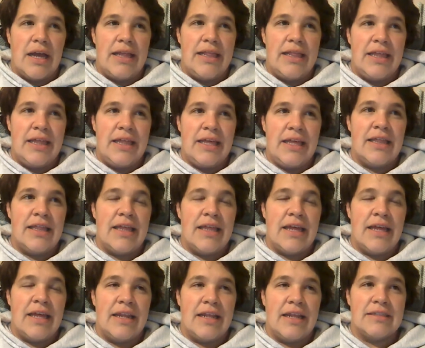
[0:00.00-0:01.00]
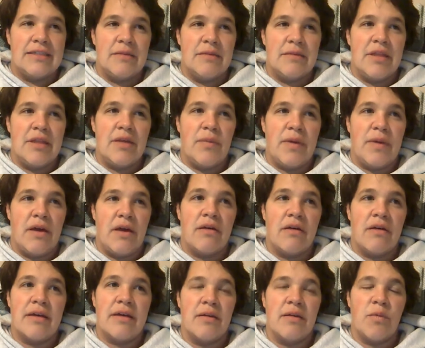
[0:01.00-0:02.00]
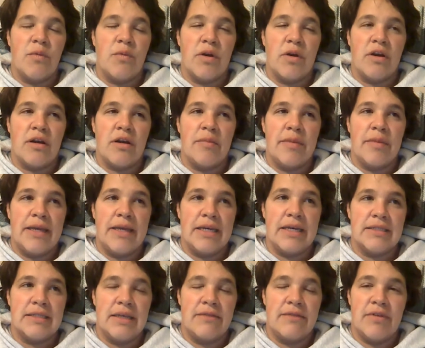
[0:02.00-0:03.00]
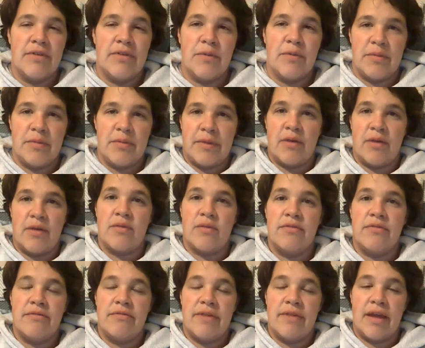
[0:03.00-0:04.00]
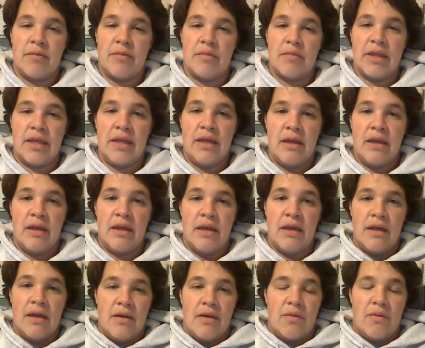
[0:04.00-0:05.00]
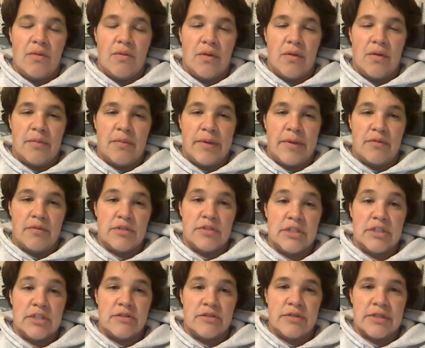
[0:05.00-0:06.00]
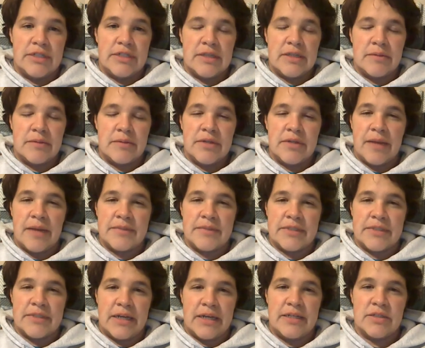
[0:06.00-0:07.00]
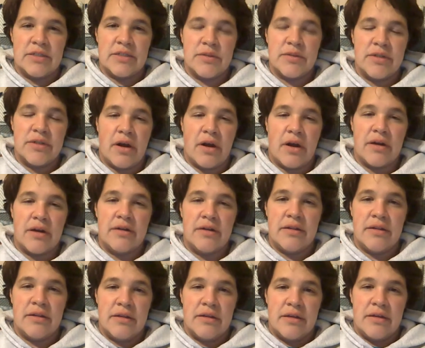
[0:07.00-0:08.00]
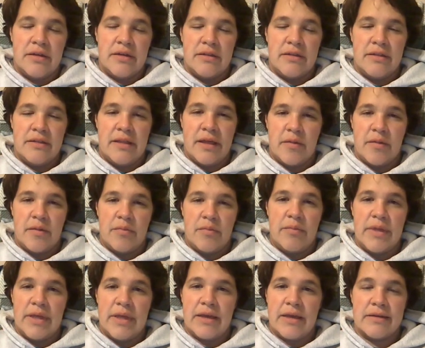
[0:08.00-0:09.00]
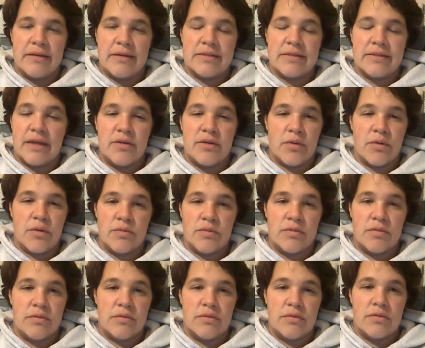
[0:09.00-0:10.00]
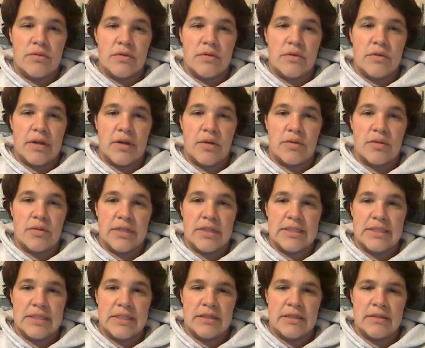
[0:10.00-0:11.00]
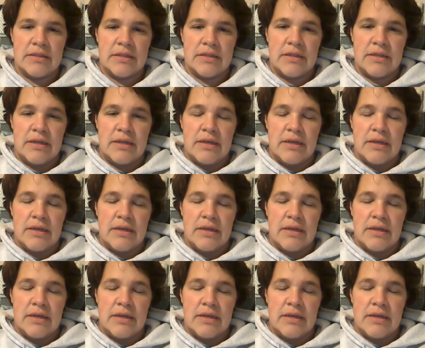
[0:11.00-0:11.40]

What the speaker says: I think that that's something we all can work on, because even with my own family or my own children, sometimes I disregard them because I don't listen